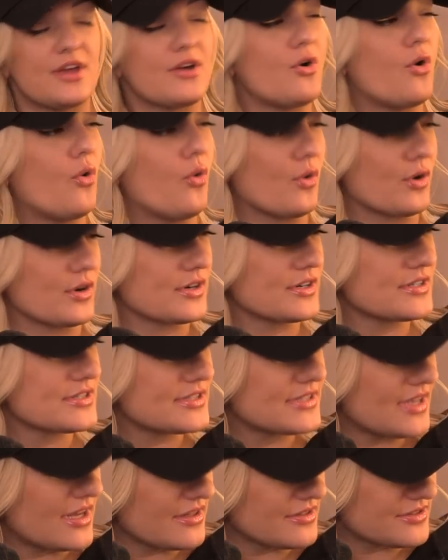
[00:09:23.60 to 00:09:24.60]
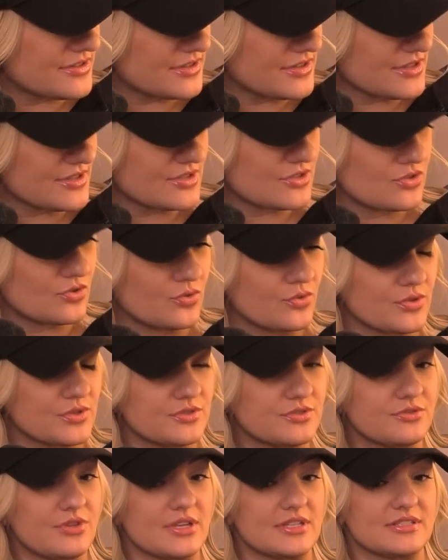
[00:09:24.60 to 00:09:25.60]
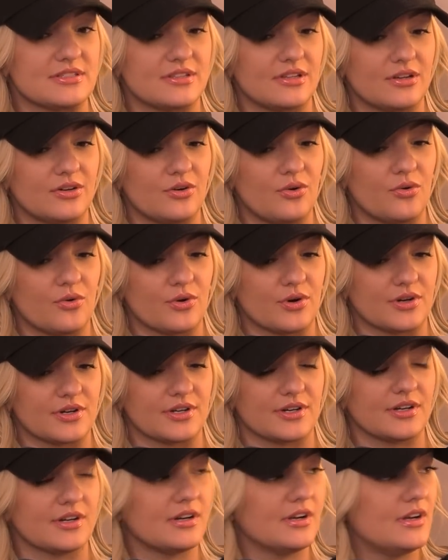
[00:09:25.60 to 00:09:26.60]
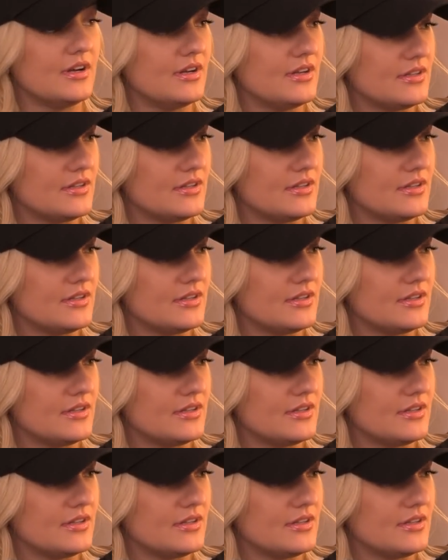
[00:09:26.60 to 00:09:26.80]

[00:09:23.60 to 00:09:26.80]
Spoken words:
they order seltzers or do they still order